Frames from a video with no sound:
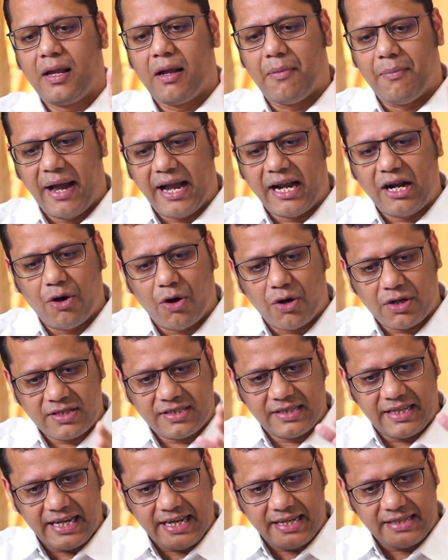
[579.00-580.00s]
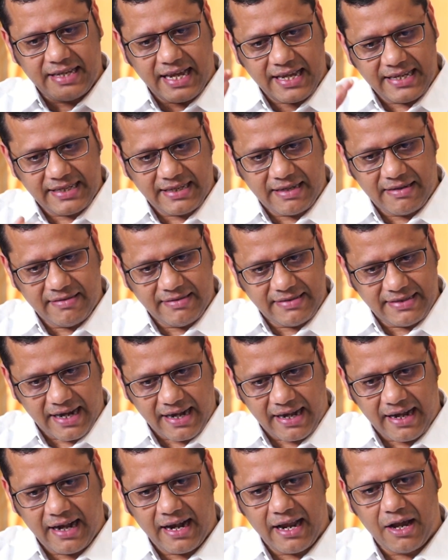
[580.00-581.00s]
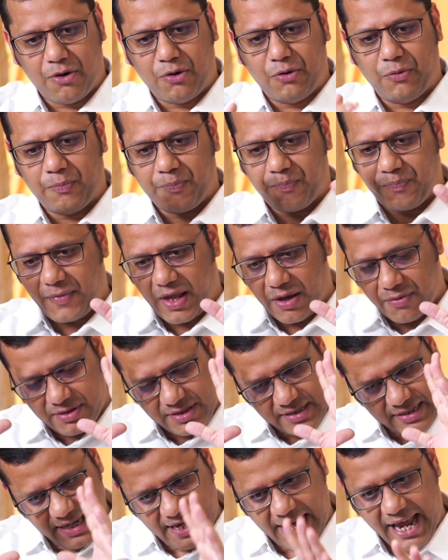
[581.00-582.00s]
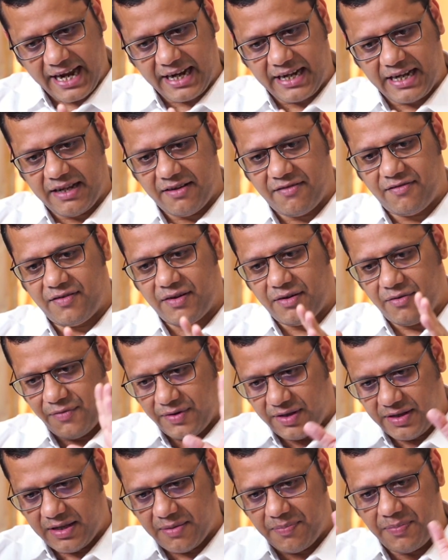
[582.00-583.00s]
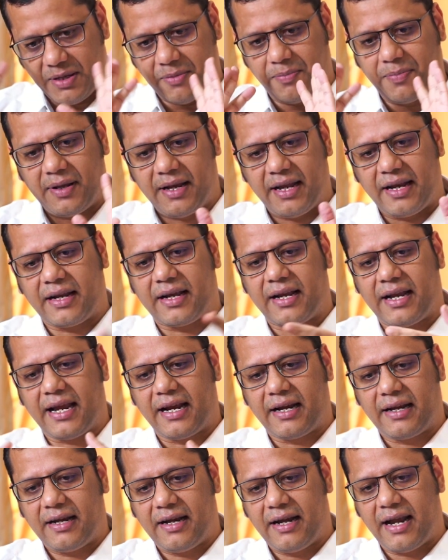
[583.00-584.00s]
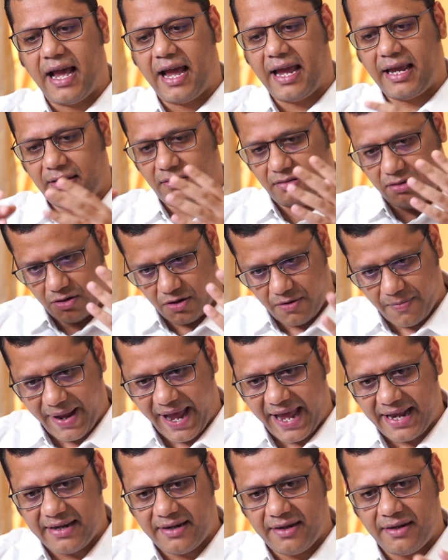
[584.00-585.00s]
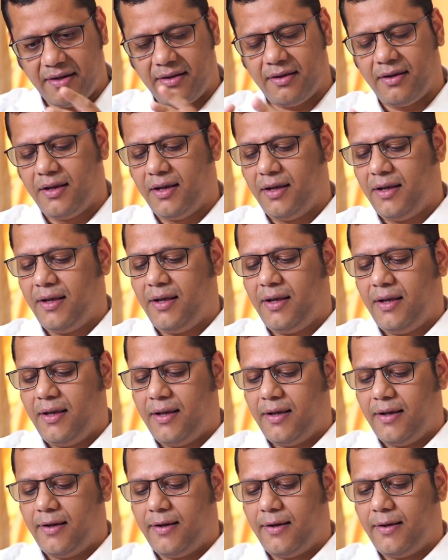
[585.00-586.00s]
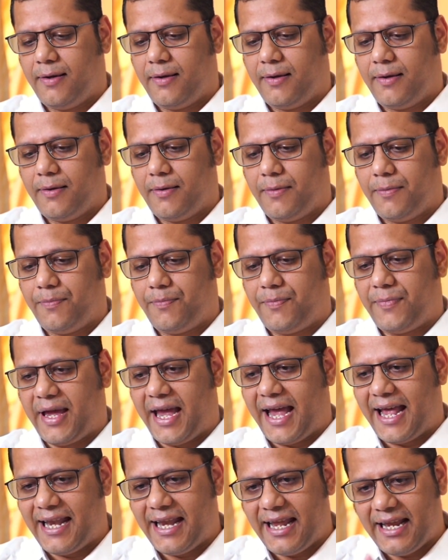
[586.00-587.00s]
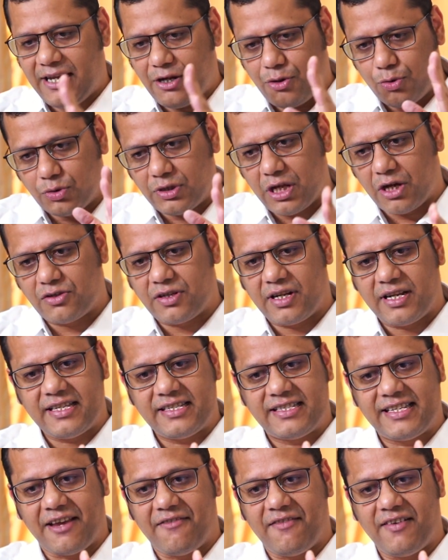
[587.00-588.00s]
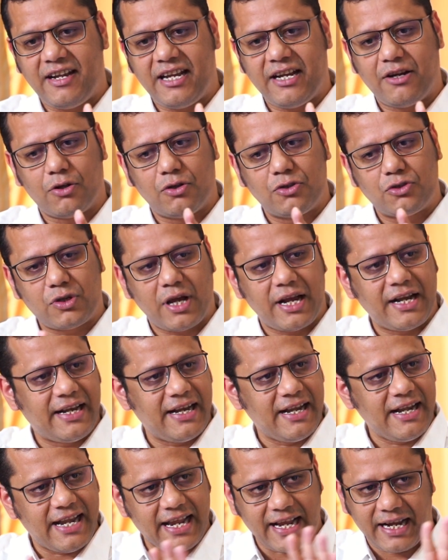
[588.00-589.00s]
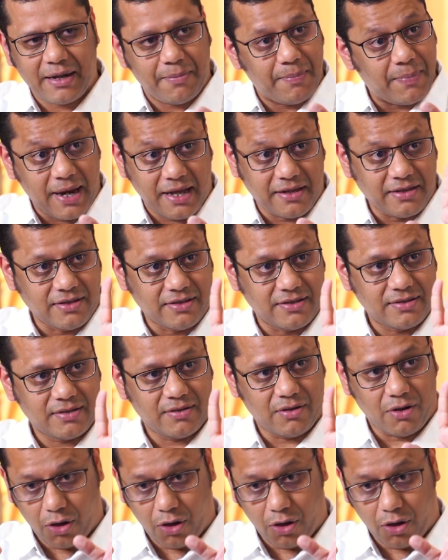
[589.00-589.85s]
By God's grace, I settled down. I was still active with the people and connected. I got married. And in 2017 also, I didn't take a plunge.